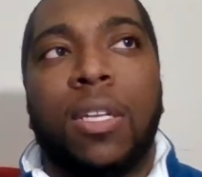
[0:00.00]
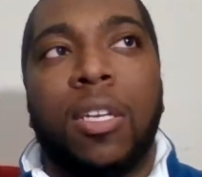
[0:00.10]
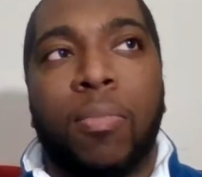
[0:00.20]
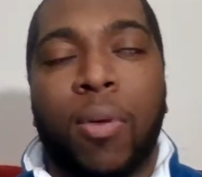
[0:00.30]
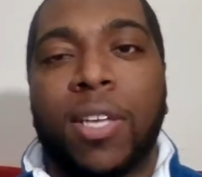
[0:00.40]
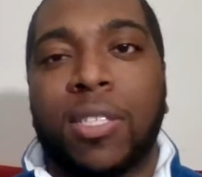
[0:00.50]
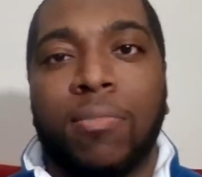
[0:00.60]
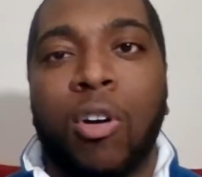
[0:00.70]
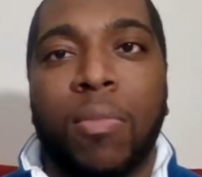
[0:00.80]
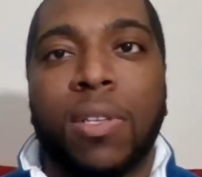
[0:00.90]
depressed
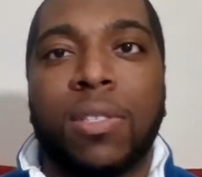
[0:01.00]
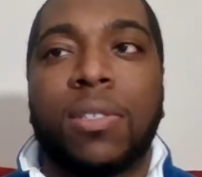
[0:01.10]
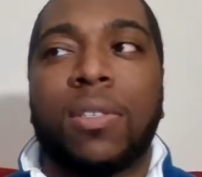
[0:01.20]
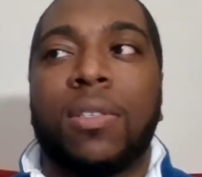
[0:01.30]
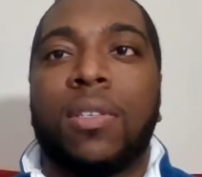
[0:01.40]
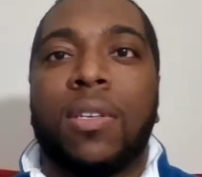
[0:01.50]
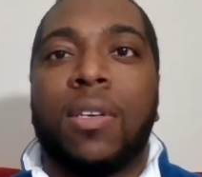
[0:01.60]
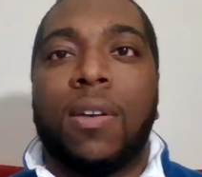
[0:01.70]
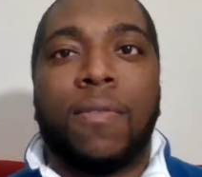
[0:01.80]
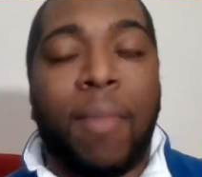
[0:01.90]
moments
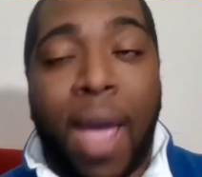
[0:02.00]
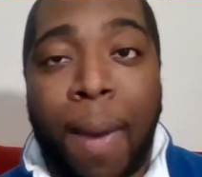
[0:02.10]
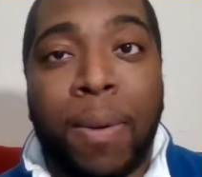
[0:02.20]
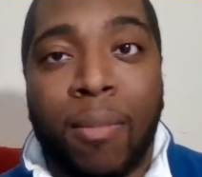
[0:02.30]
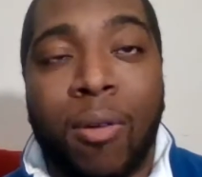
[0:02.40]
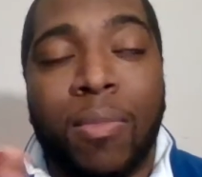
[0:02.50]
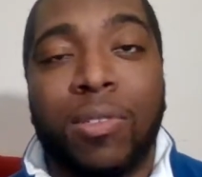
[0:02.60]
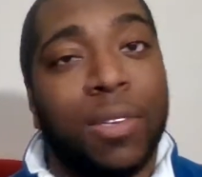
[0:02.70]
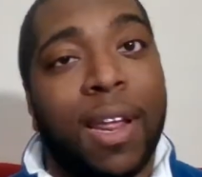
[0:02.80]
from happy moments.